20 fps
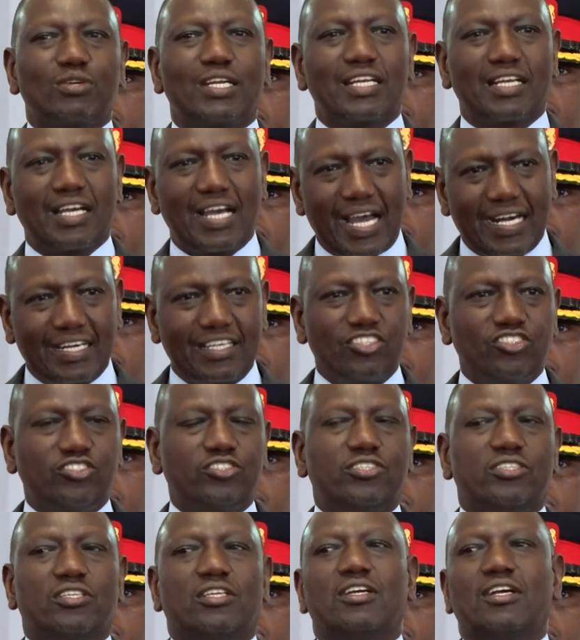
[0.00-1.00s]

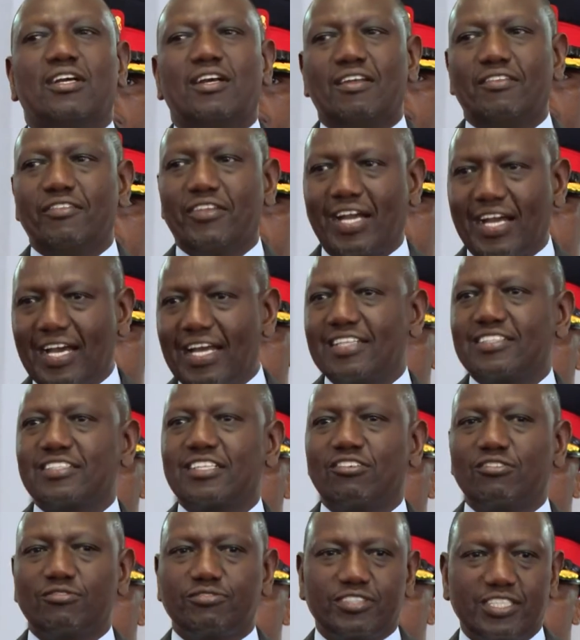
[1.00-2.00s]
encourage the culture
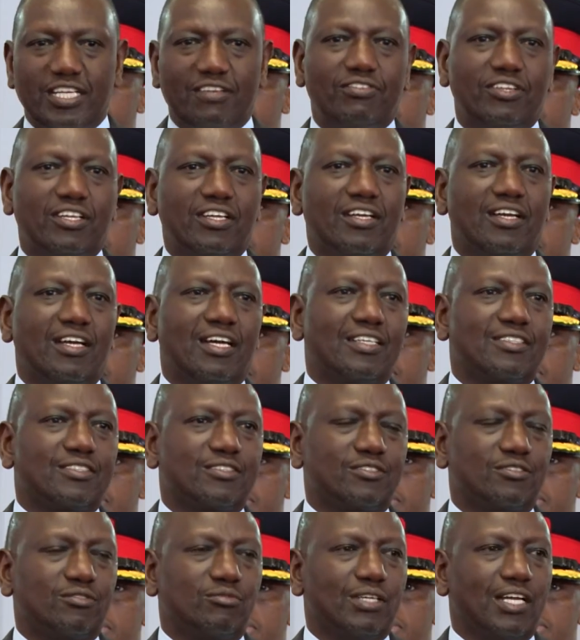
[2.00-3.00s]
of saving,
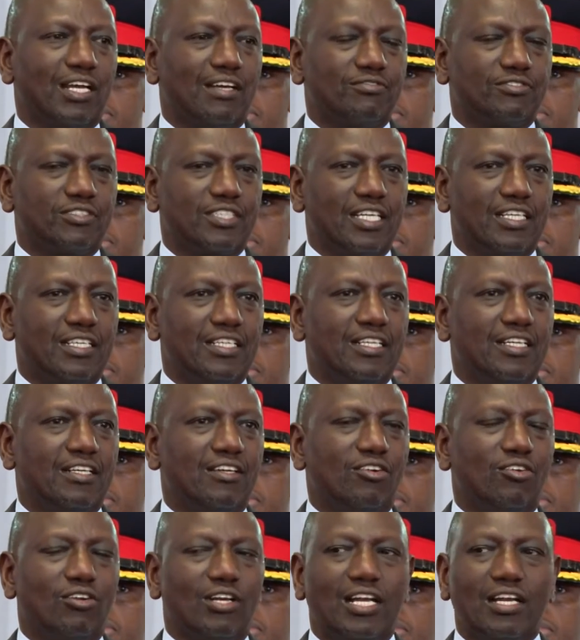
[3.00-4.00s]
as we have said
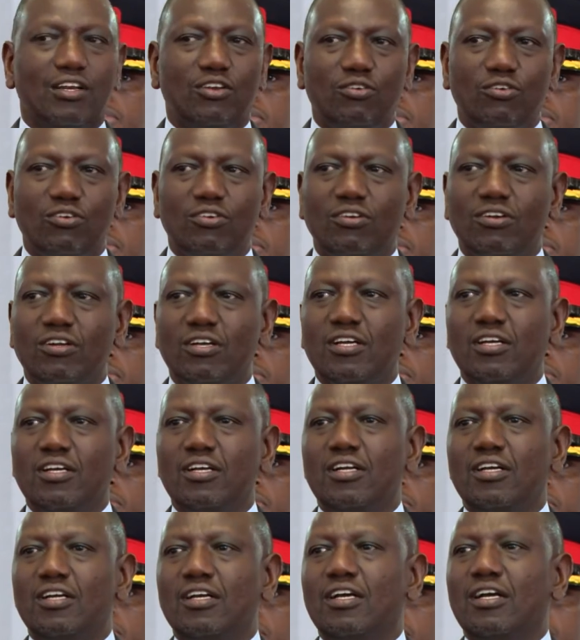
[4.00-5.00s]
all along.
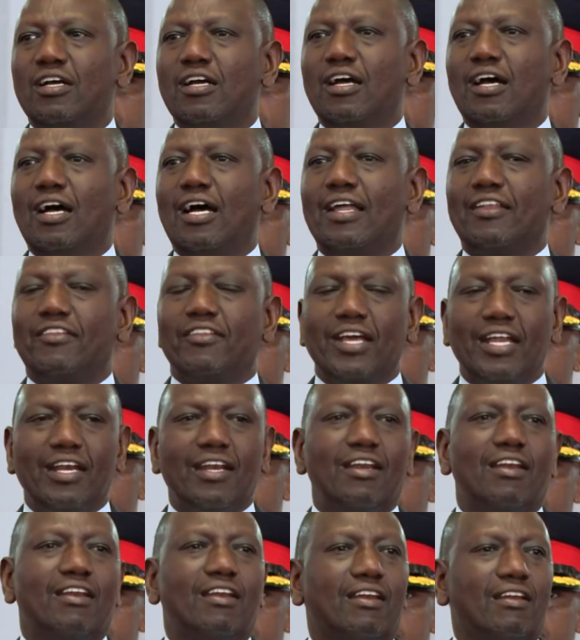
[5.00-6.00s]
And
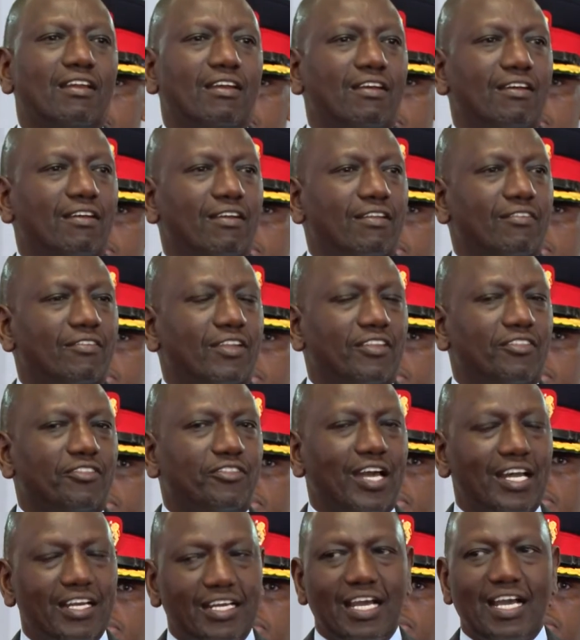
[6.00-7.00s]
then the
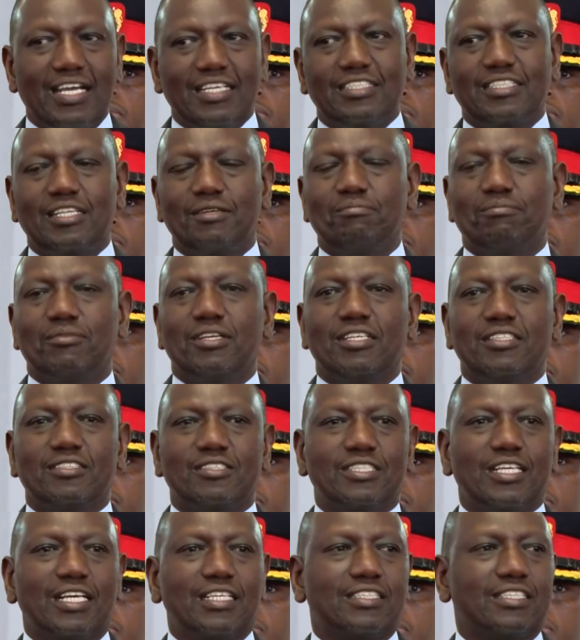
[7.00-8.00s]
third item is
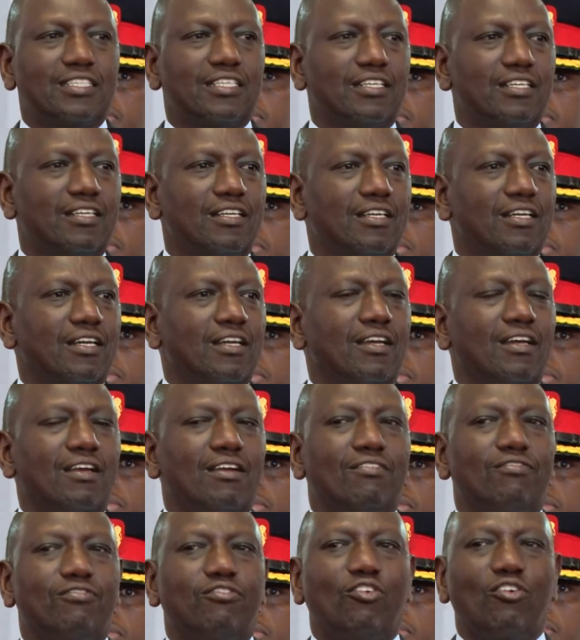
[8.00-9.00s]
that
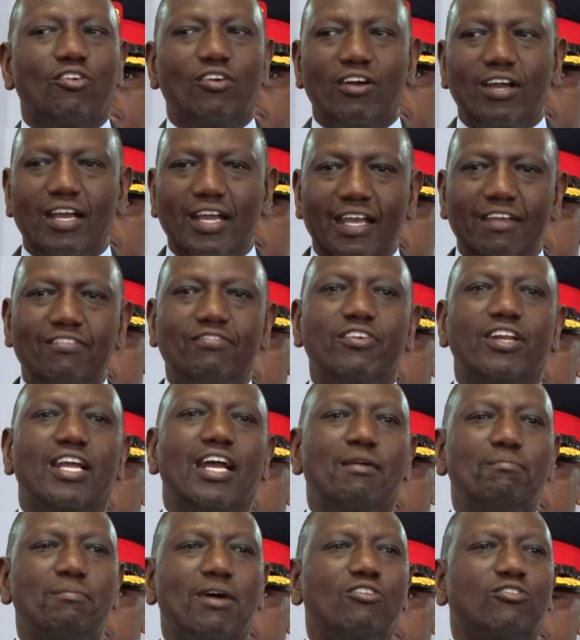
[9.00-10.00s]
for every
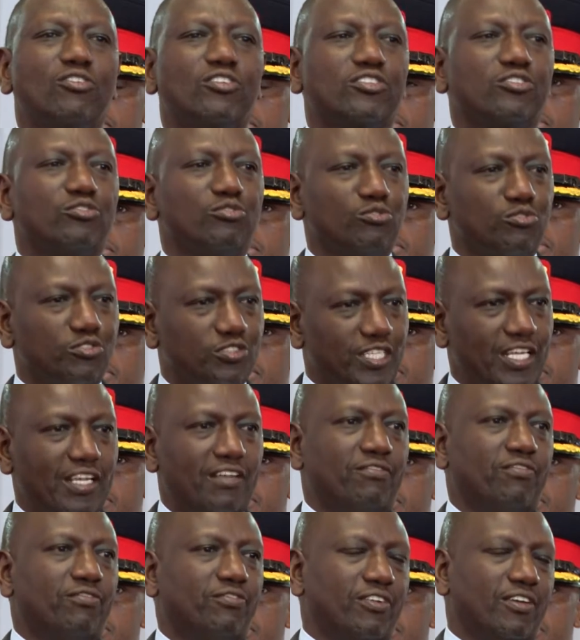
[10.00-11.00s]
amount you
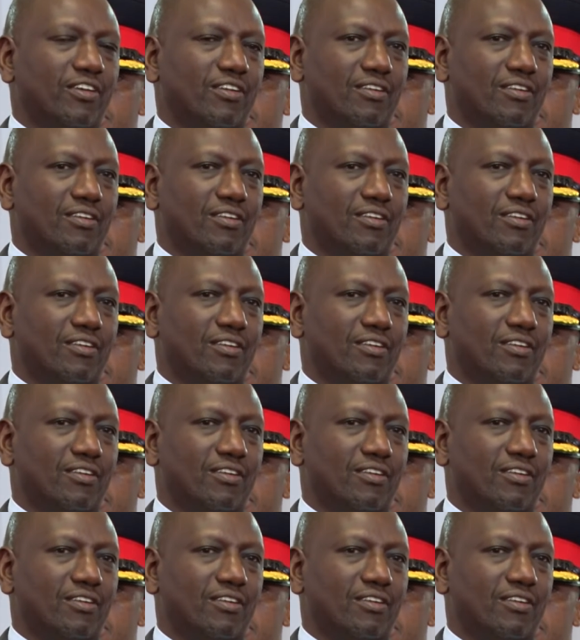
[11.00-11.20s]
save,